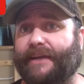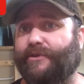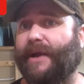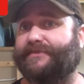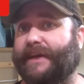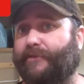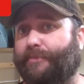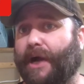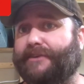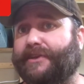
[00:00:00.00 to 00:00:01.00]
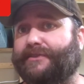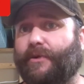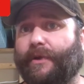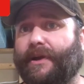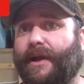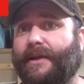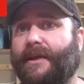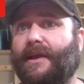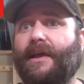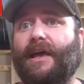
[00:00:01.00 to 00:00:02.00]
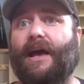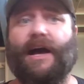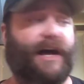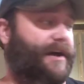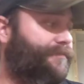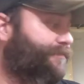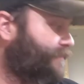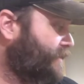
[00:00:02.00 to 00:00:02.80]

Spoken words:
I do have several projects going on.